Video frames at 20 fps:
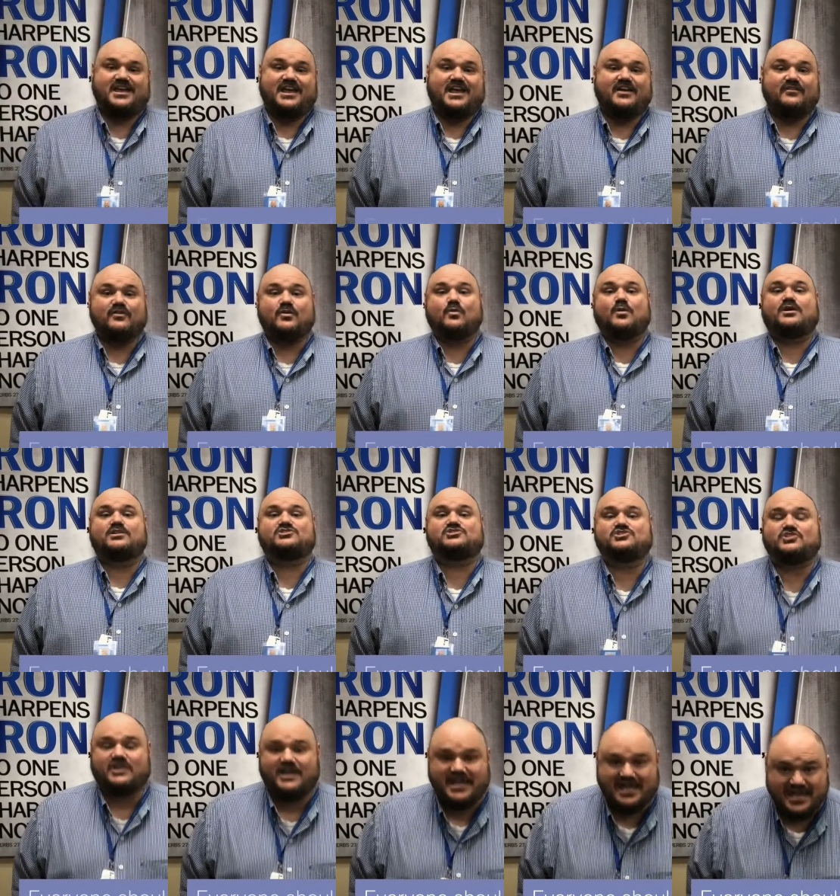Everyone
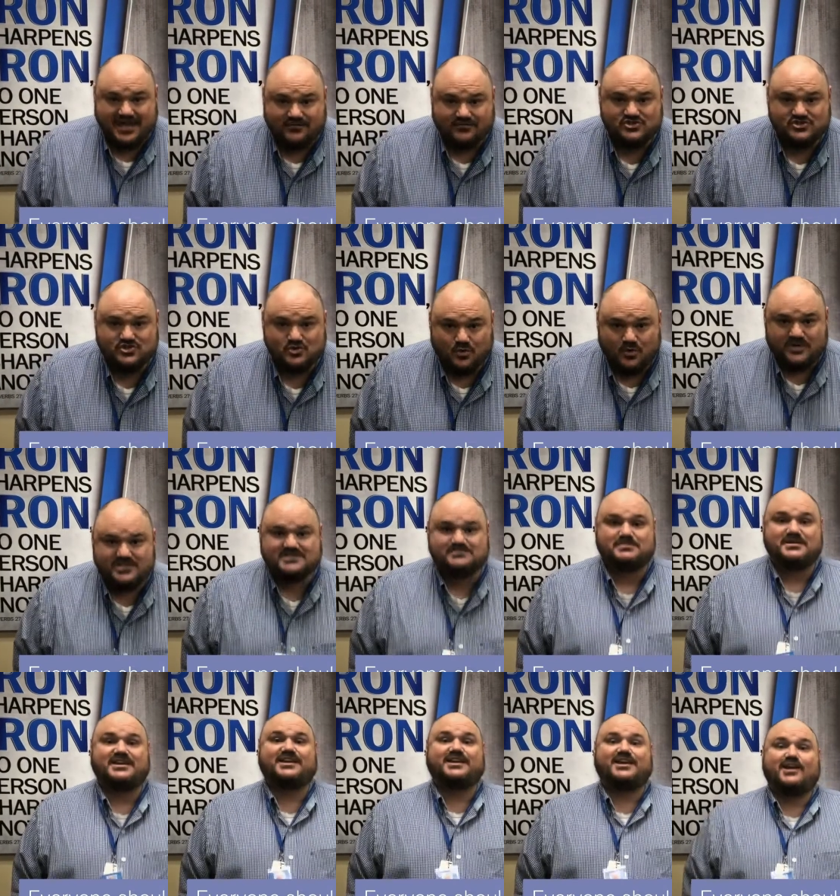should have a choice
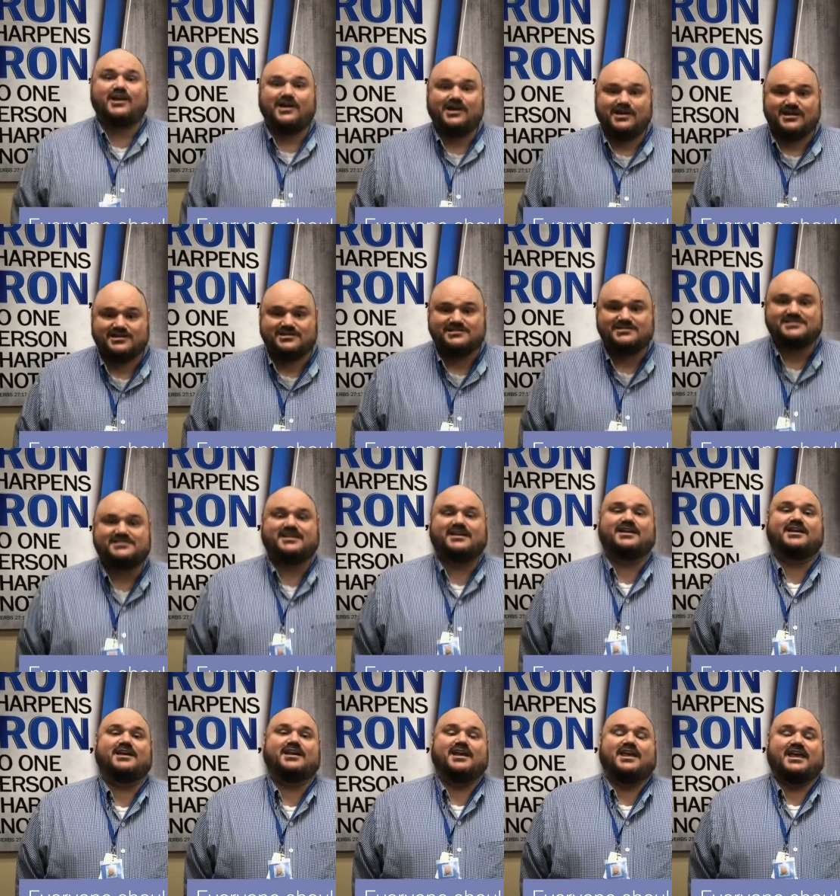because
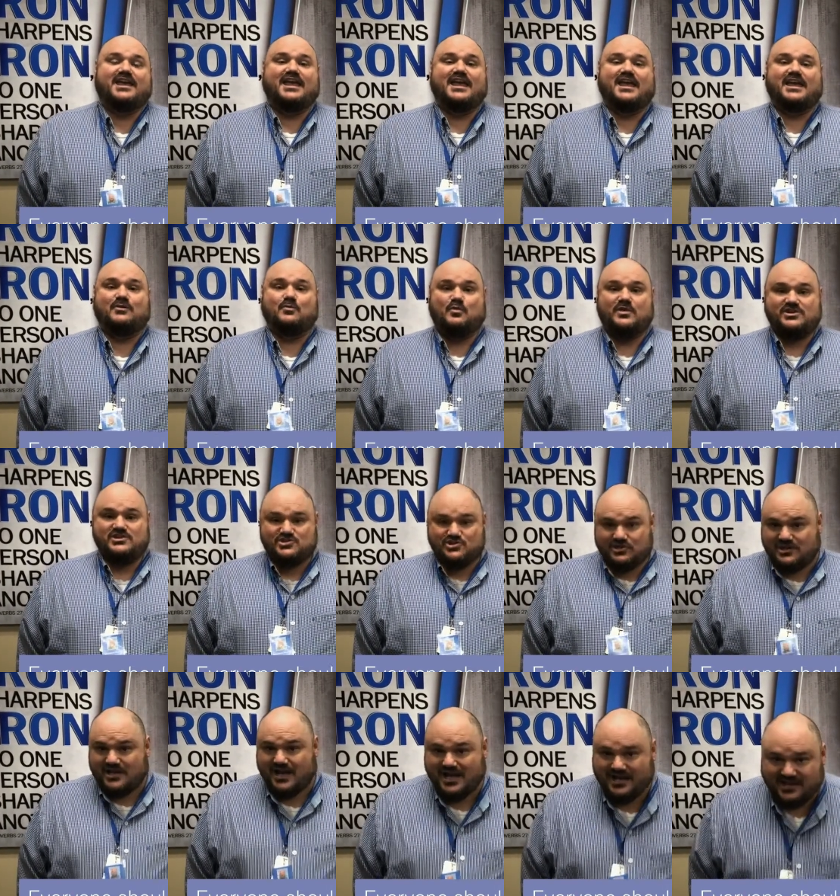we
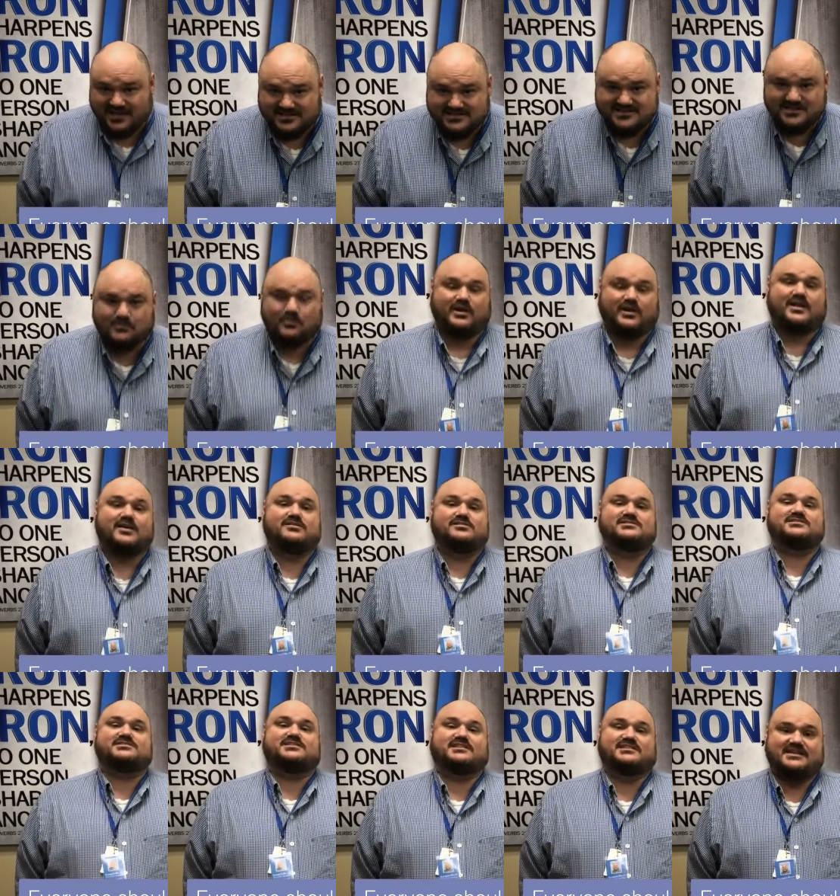should not let someone
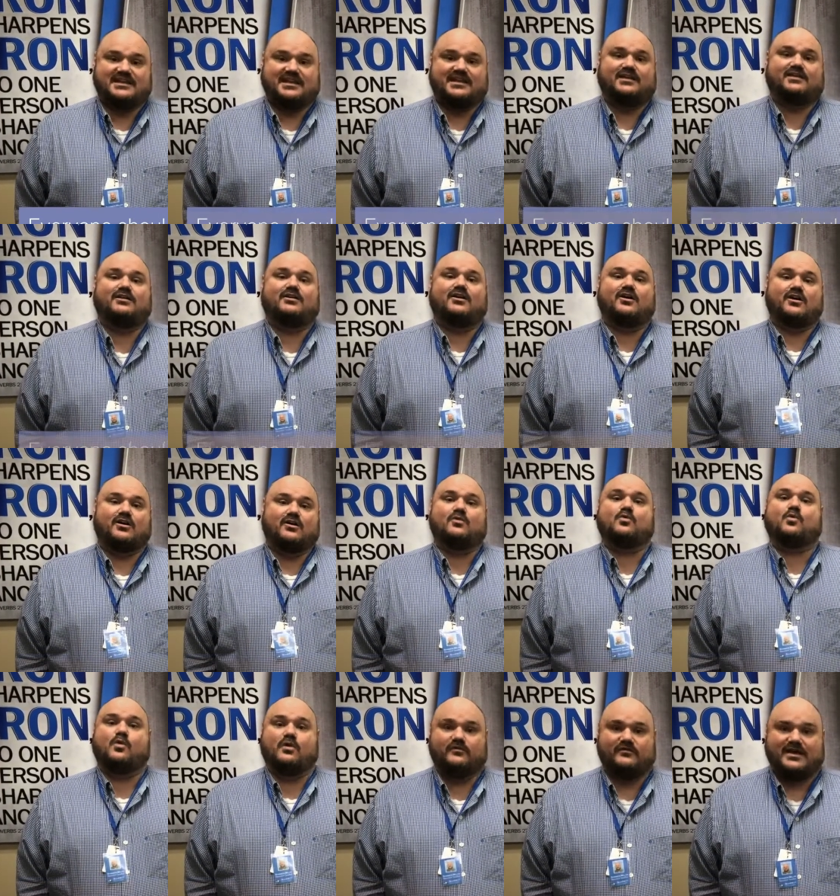else dictate our
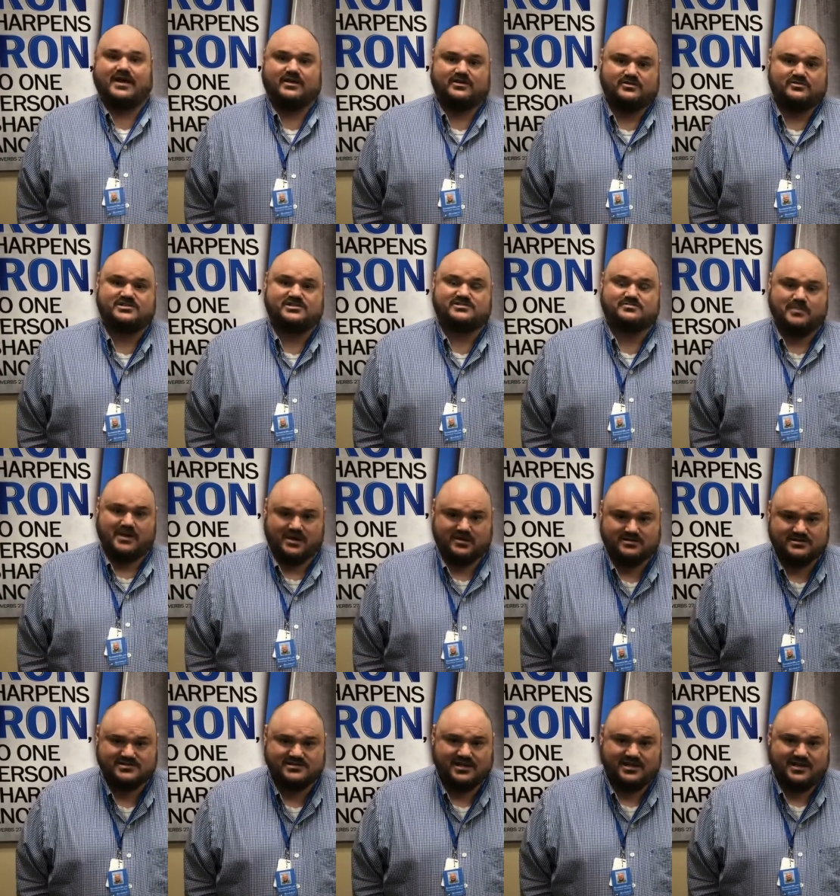core values as
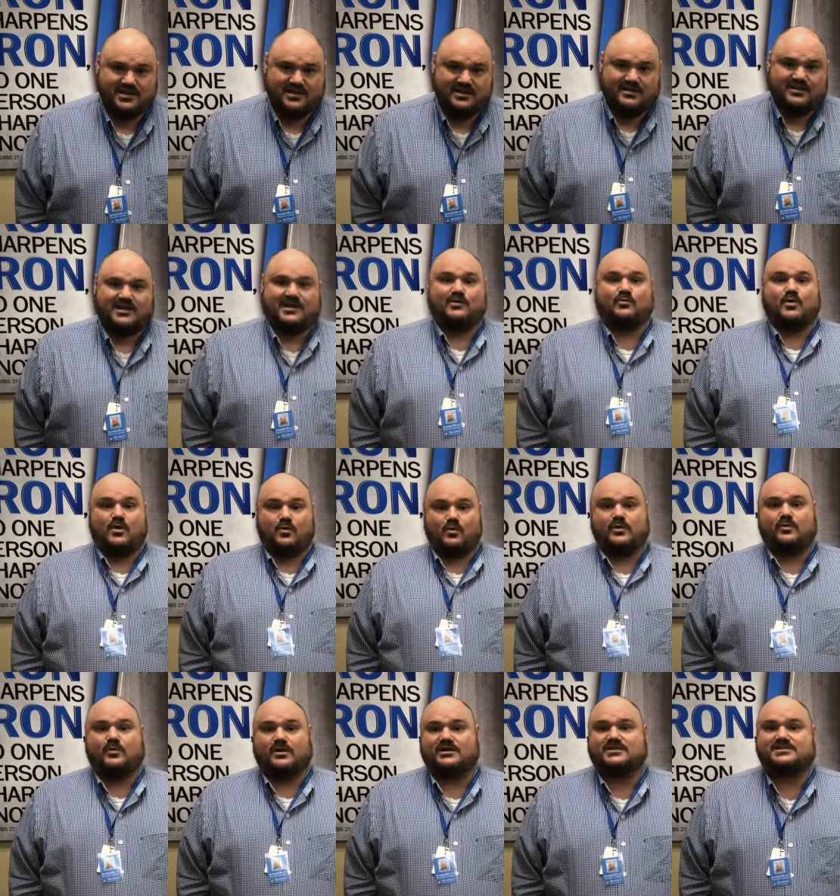parents and what
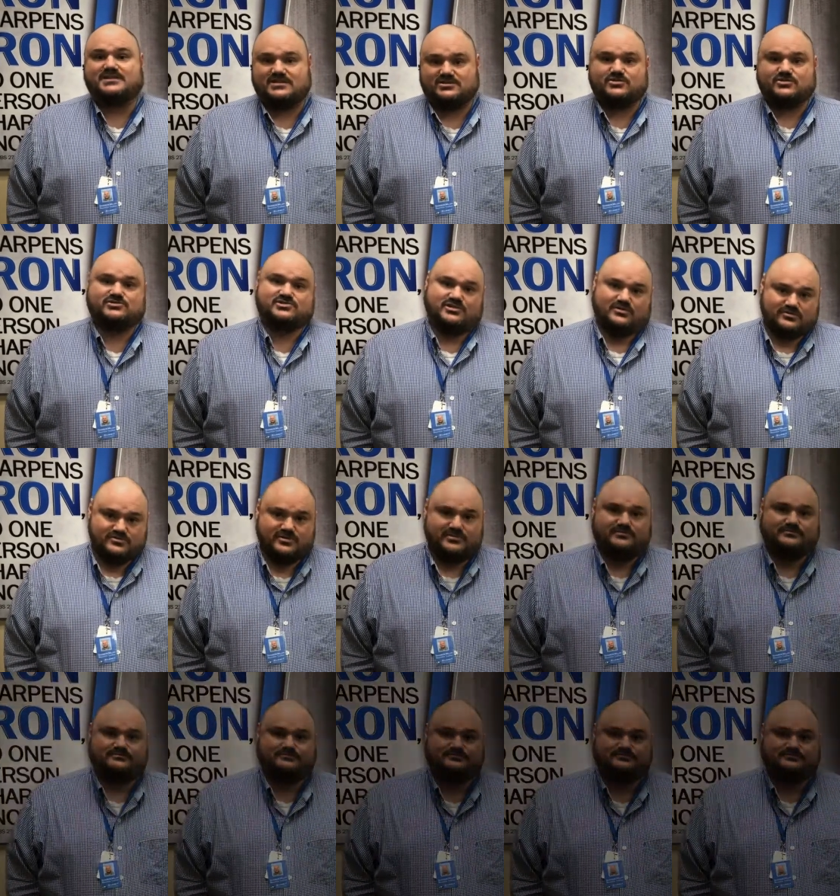we want to teach our children.